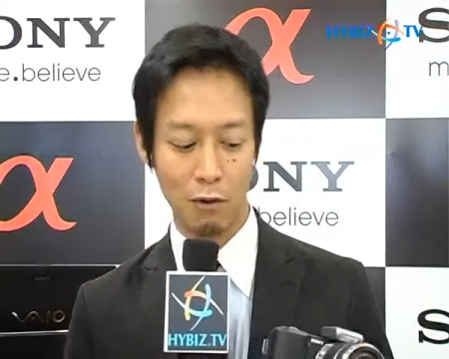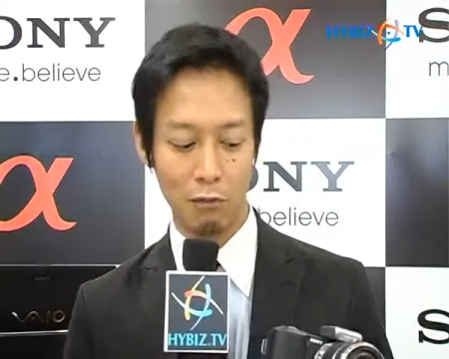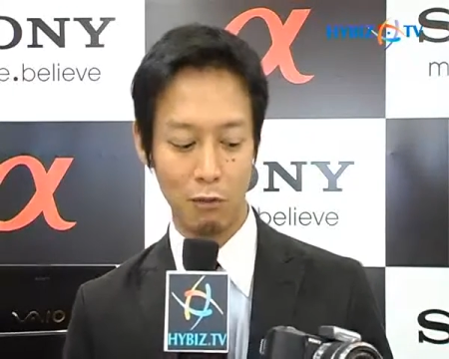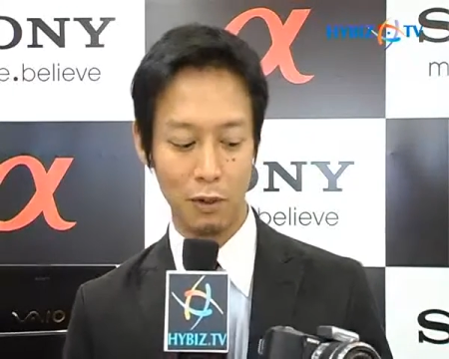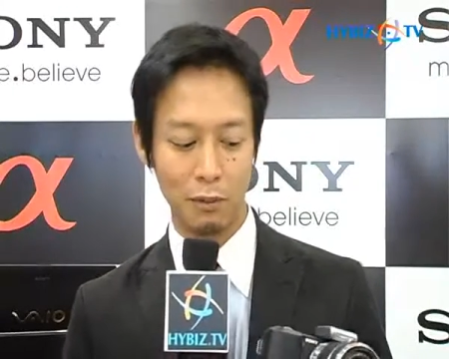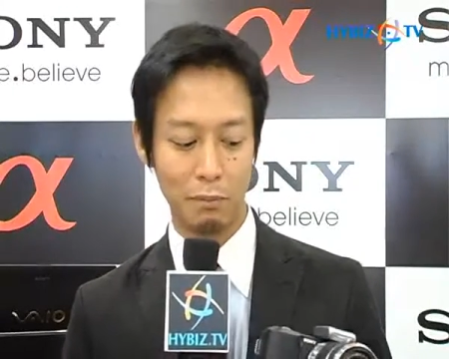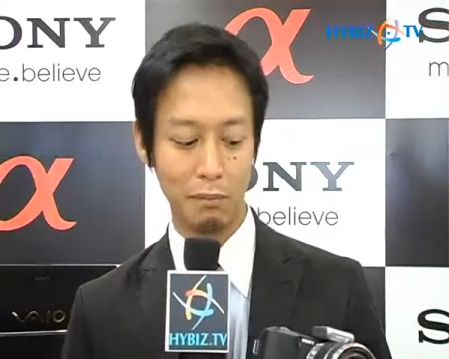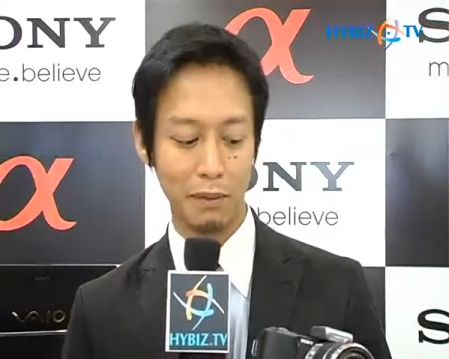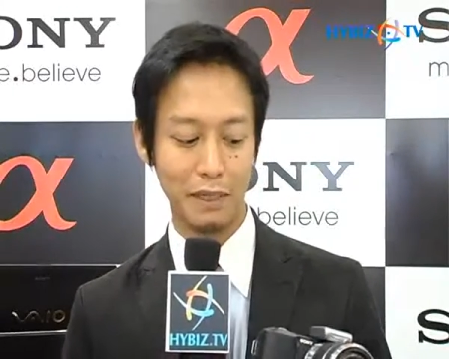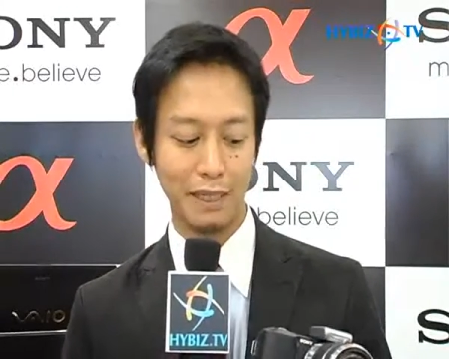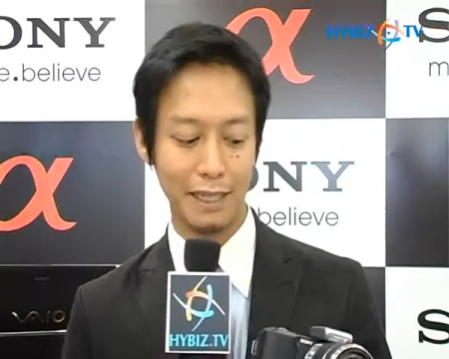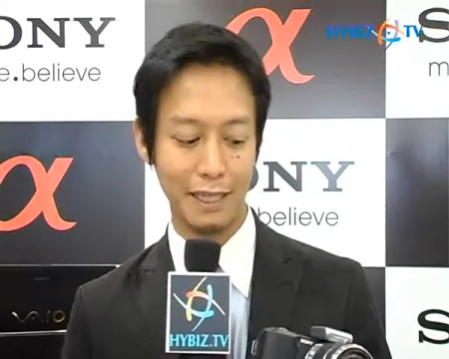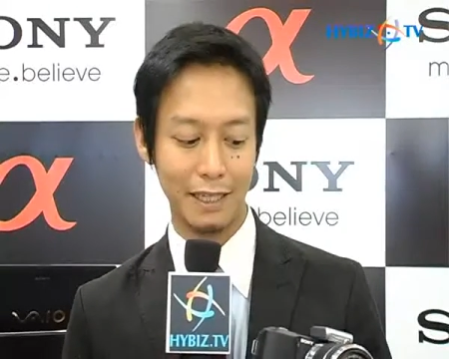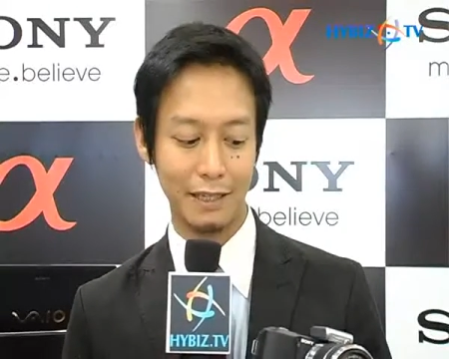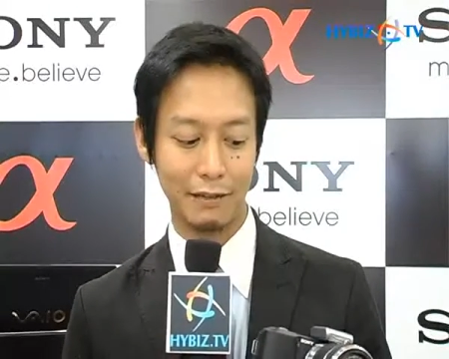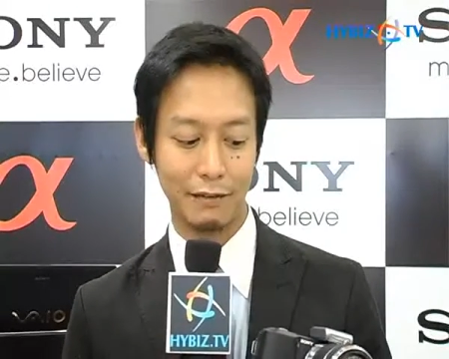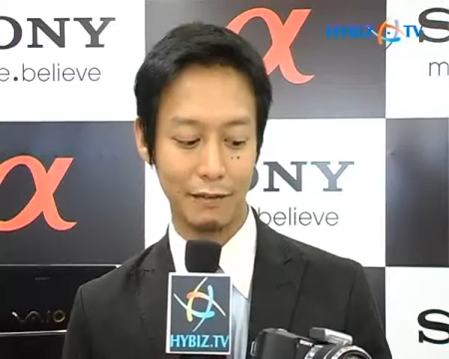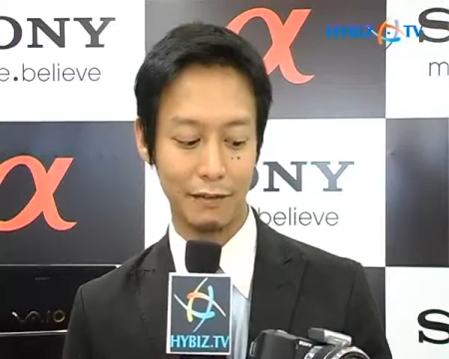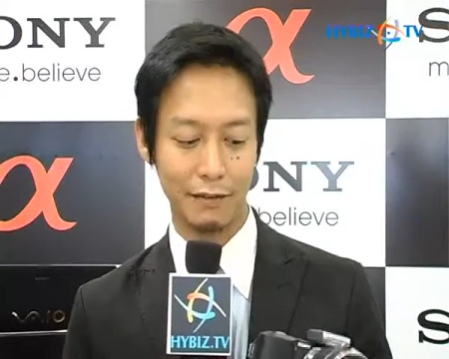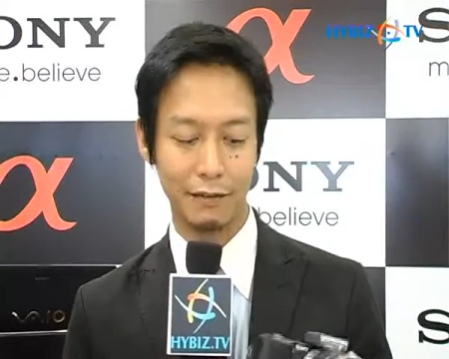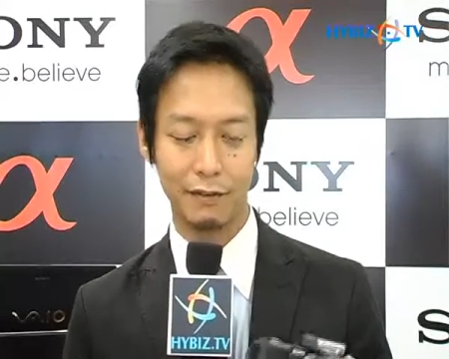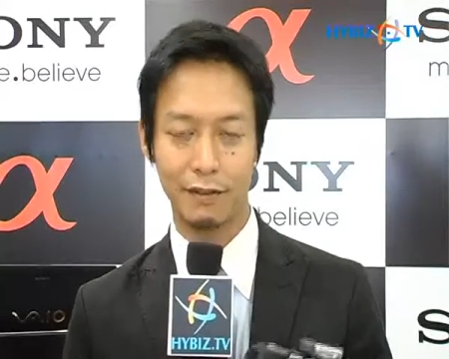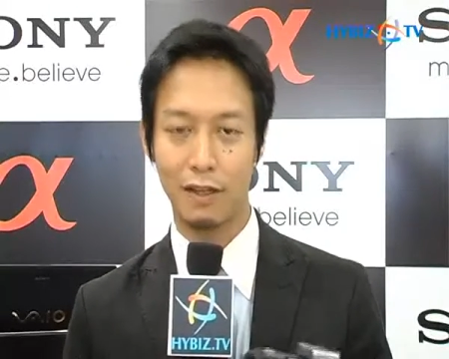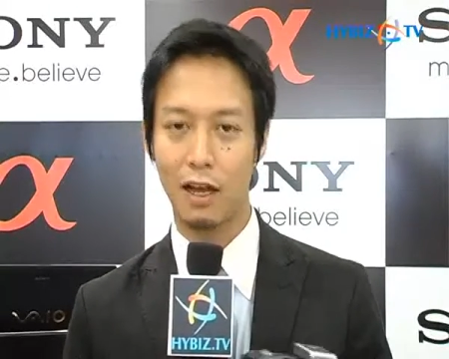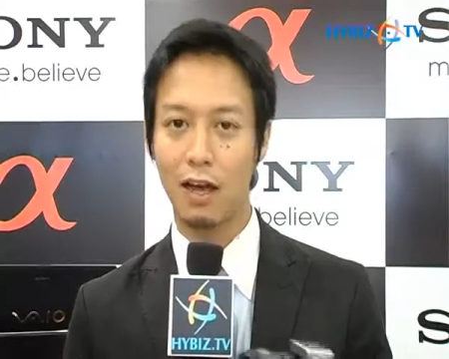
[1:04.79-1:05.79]
we
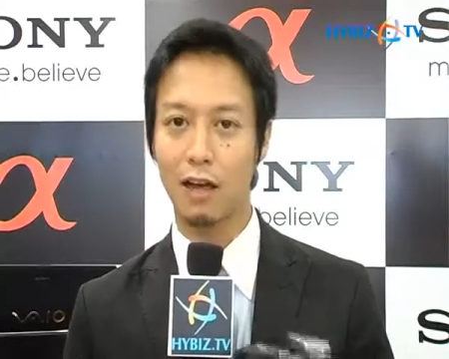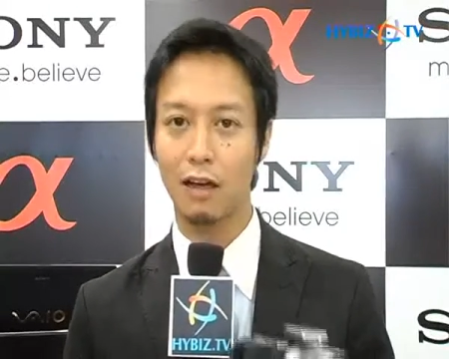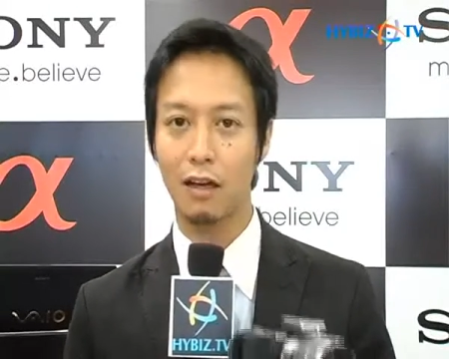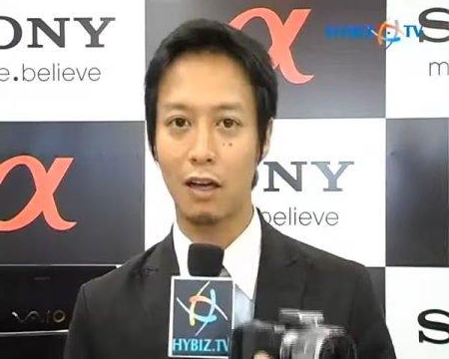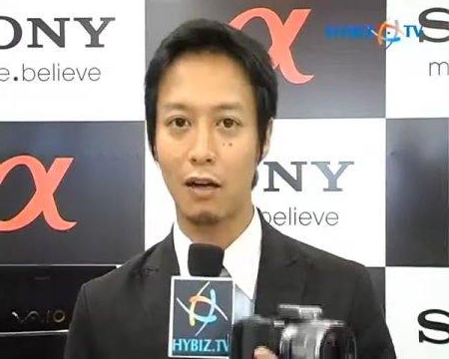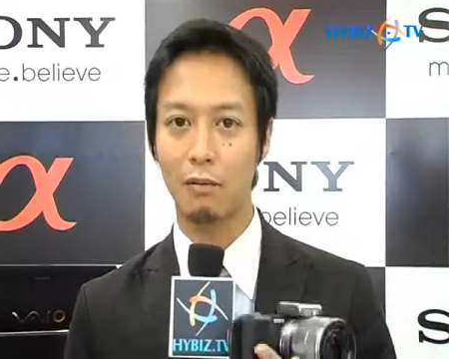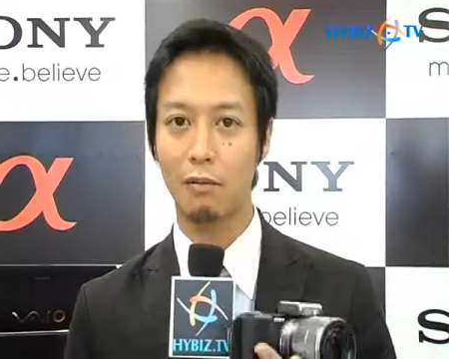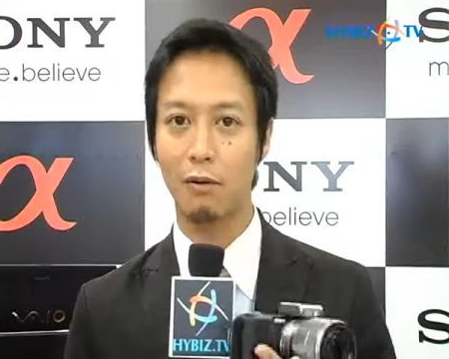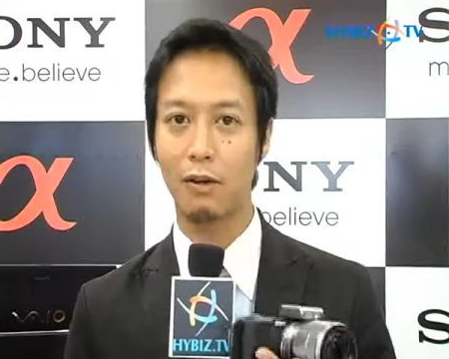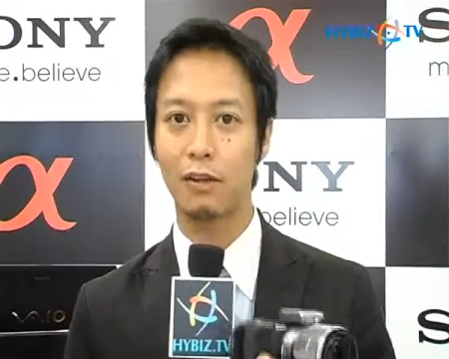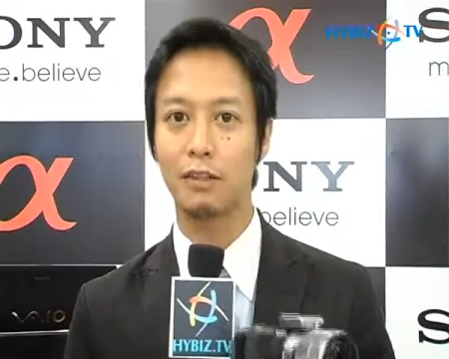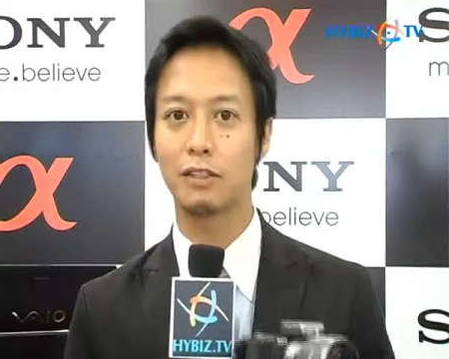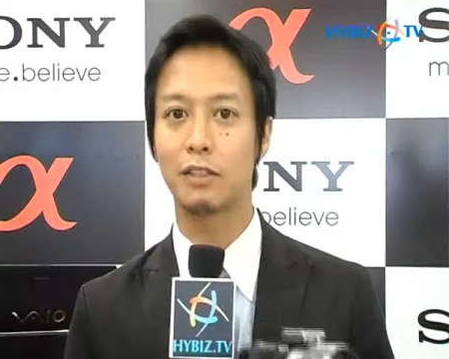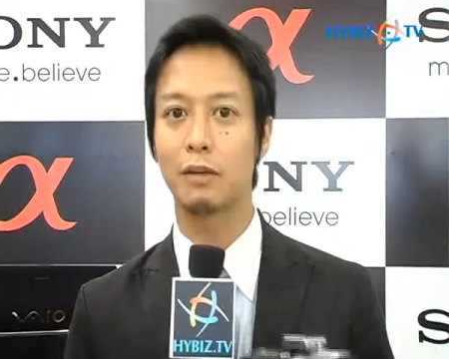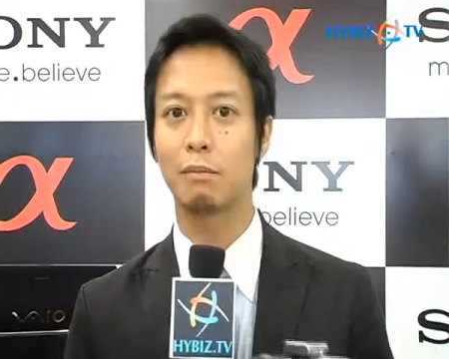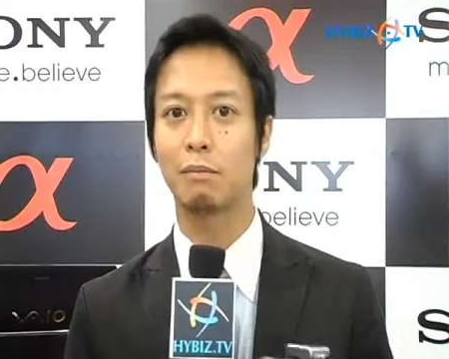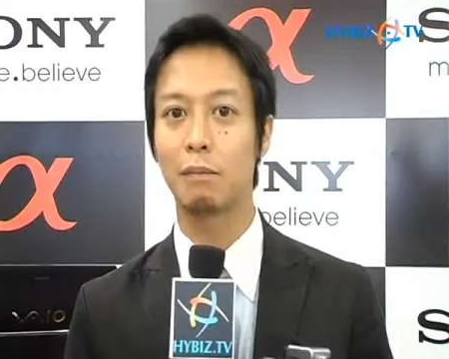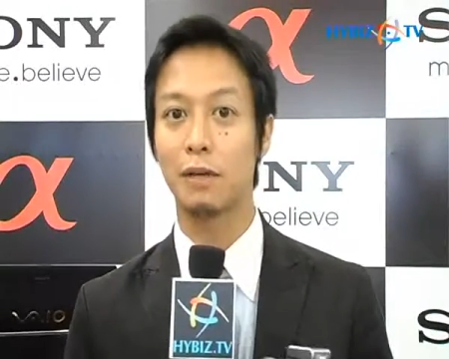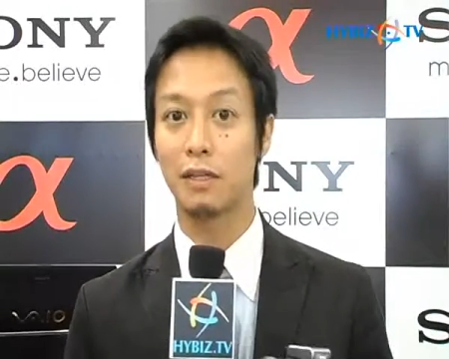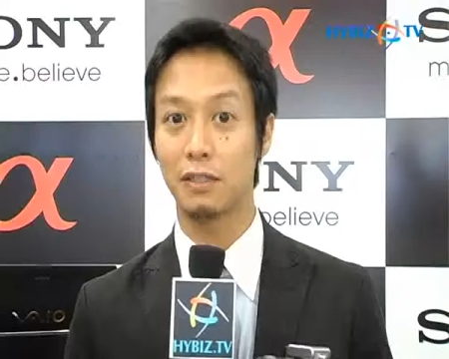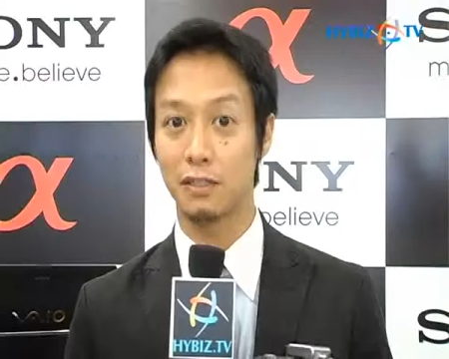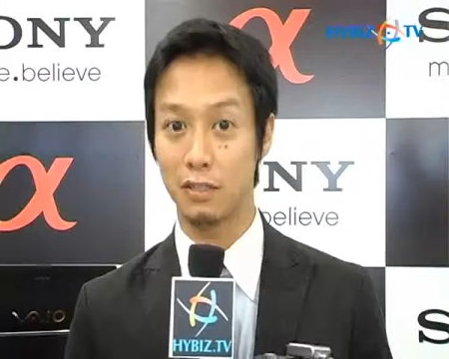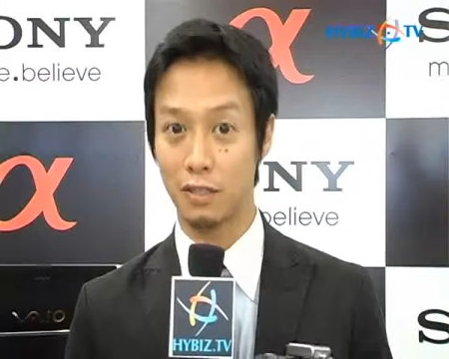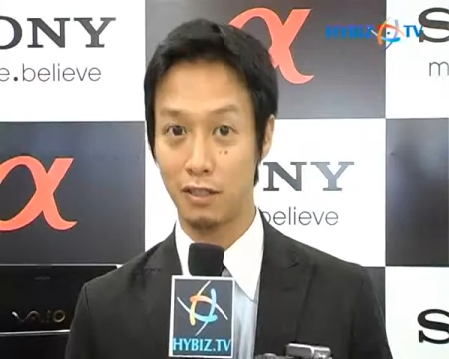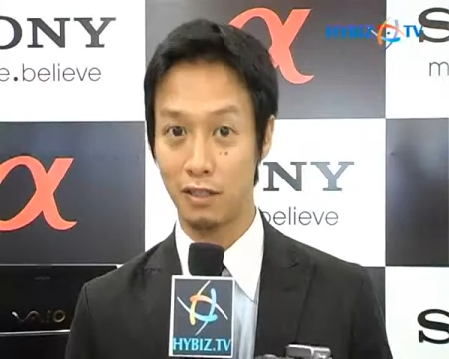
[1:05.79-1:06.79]
believe that camera is the
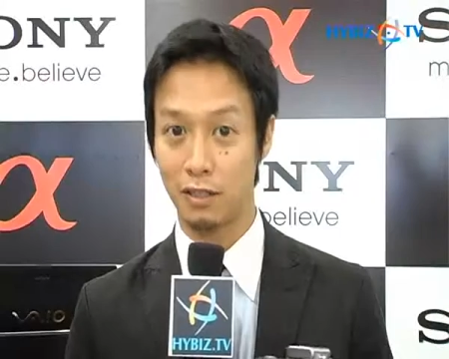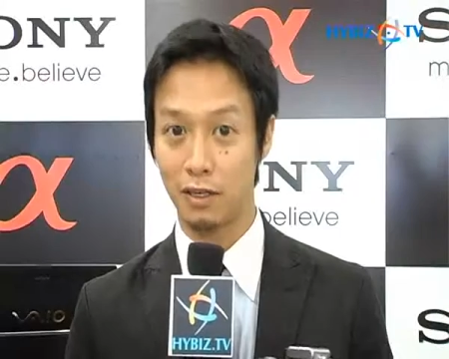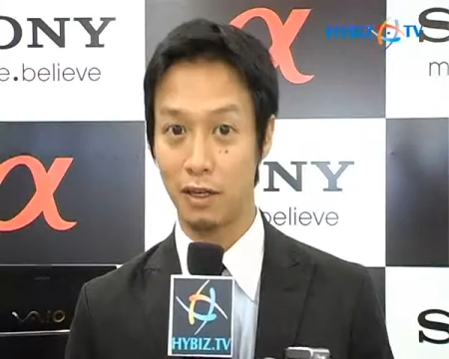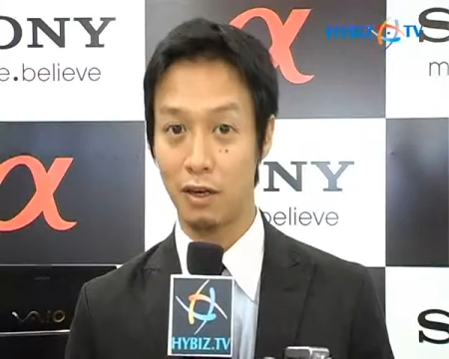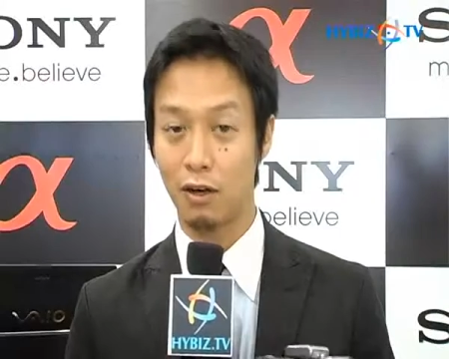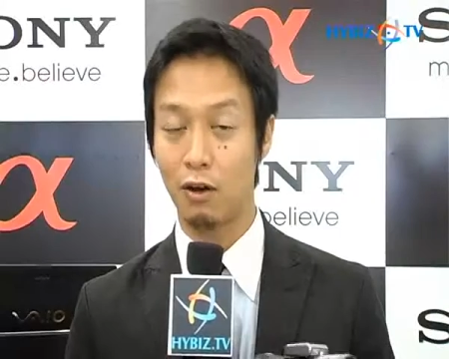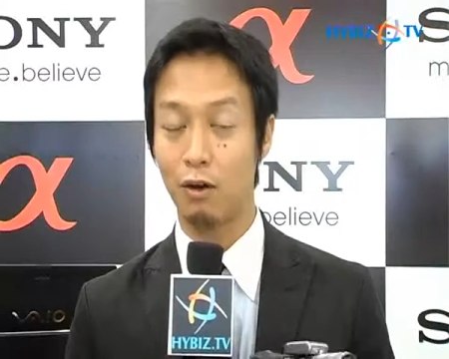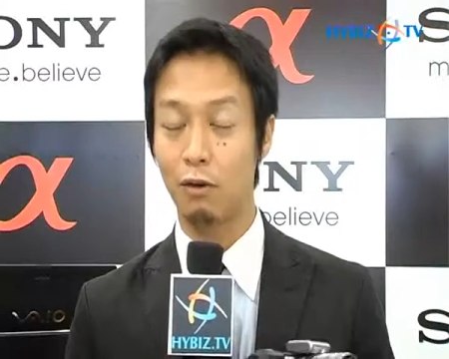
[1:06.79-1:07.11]
best